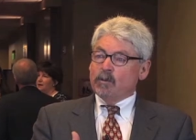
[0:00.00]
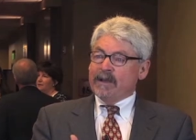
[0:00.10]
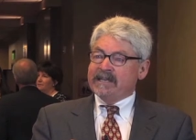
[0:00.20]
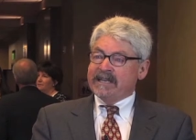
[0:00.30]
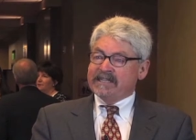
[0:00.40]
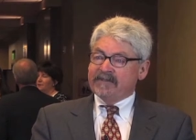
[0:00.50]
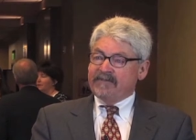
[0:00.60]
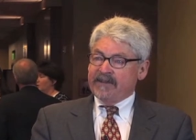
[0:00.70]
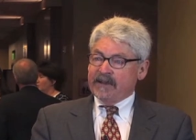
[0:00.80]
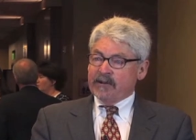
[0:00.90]
we need to
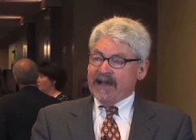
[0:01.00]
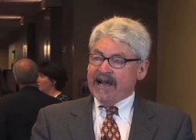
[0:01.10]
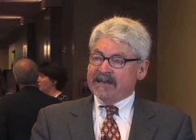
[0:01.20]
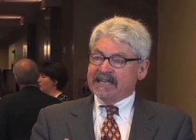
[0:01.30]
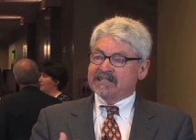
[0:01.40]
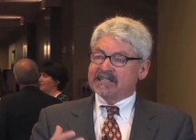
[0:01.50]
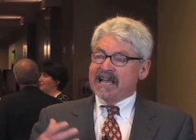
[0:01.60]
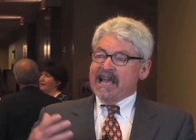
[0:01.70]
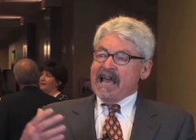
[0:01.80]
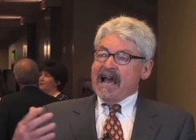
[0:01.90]
figure out is
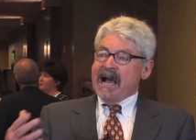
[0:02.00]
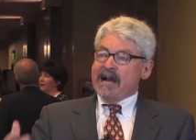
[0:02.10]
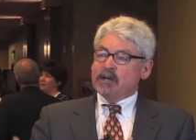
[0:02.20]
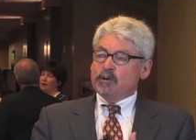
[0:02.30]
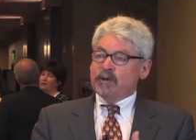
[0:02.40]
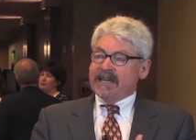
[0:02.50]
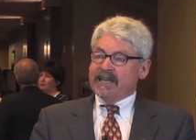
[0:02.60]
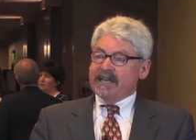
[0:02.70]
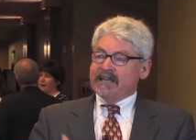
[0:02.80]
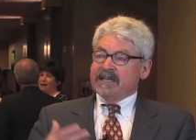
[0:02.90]
how do we